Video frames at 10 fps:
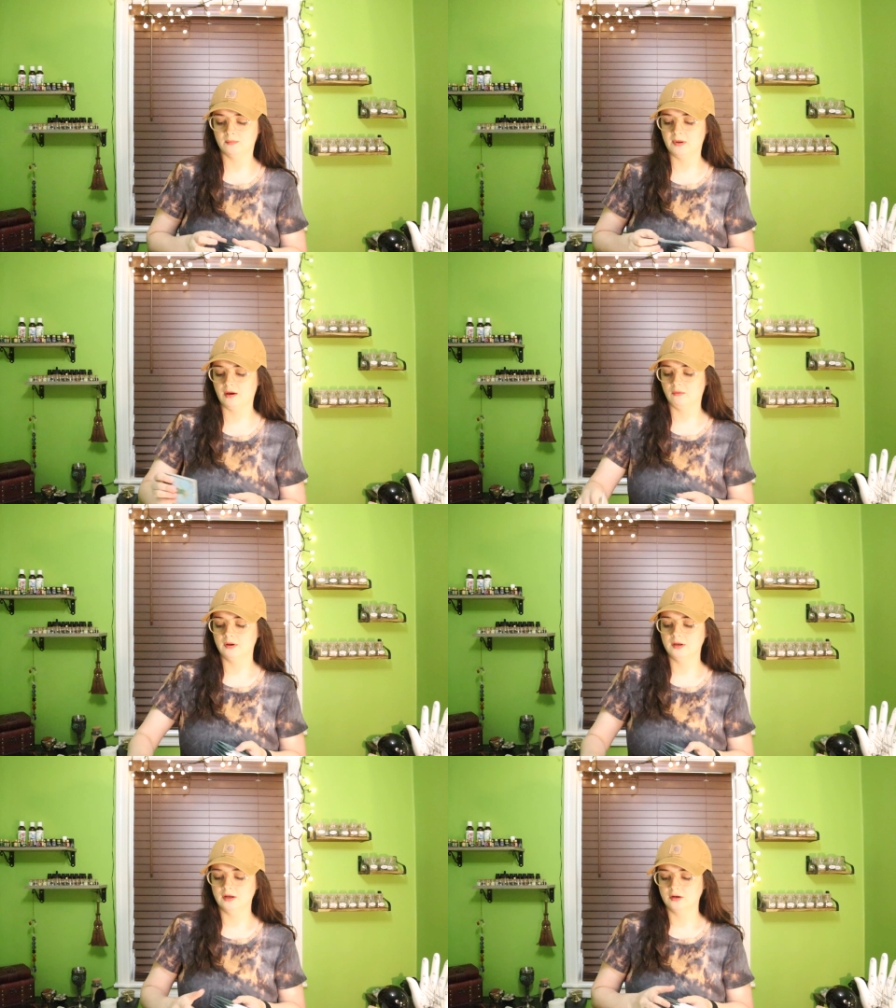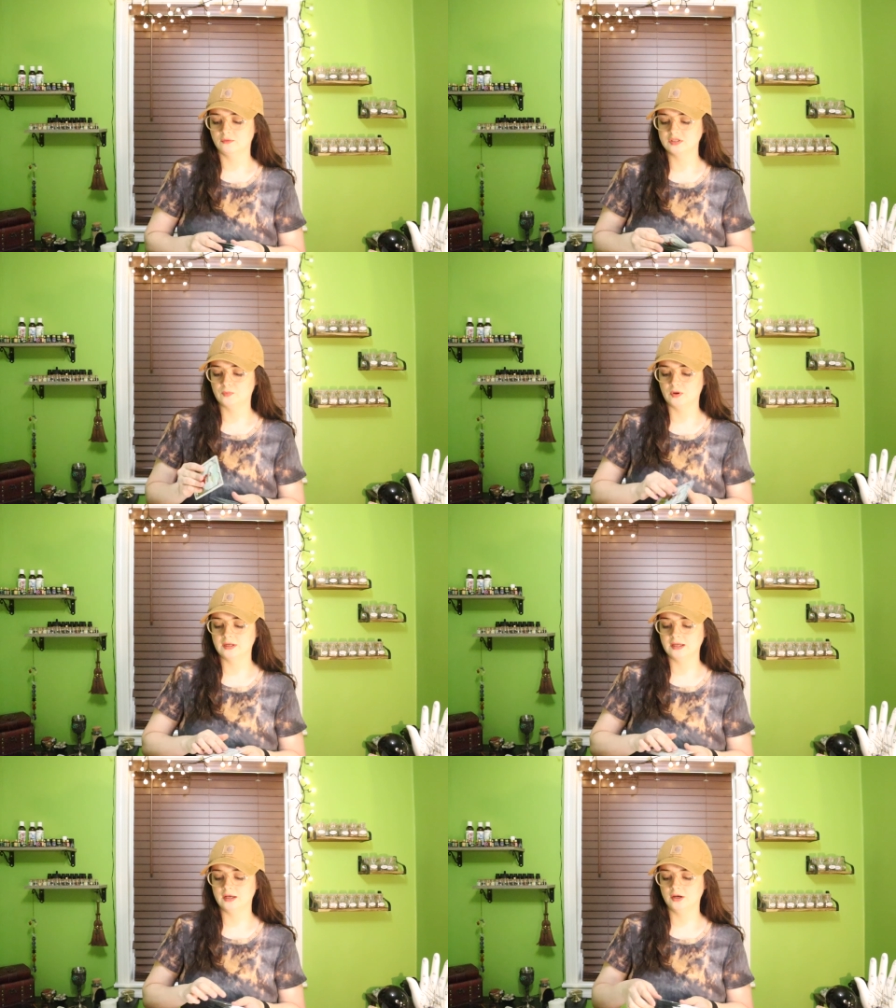about
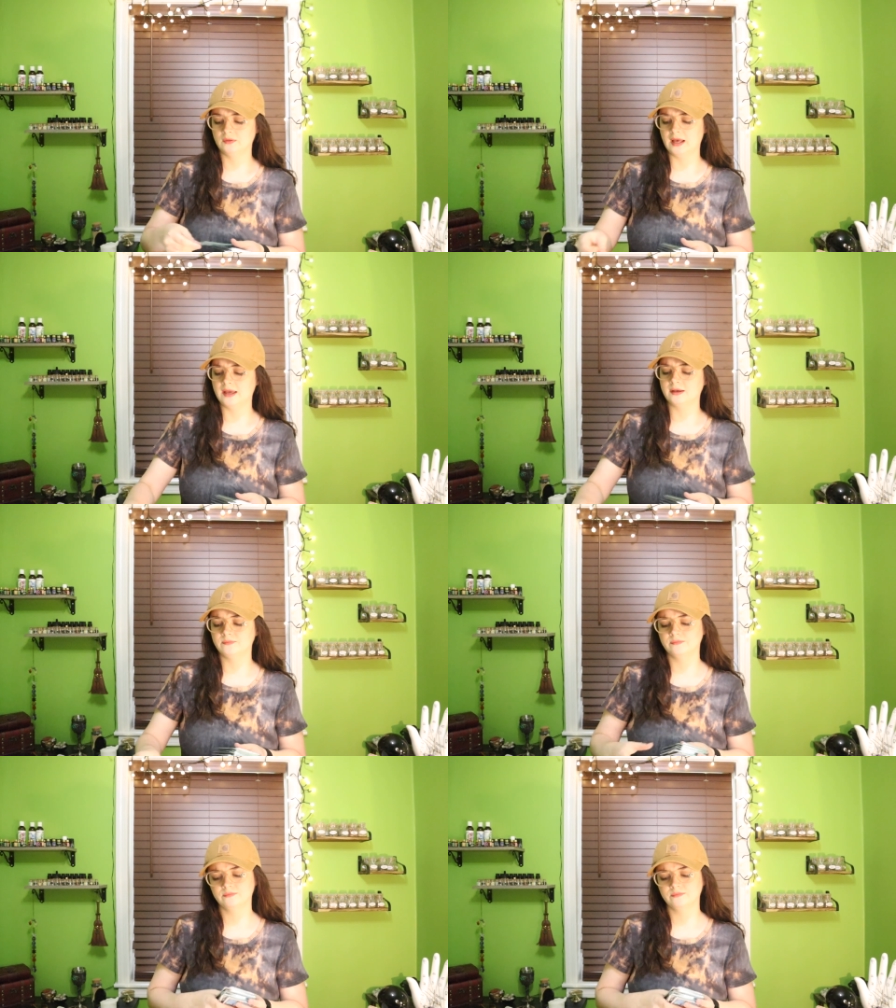responding here. Like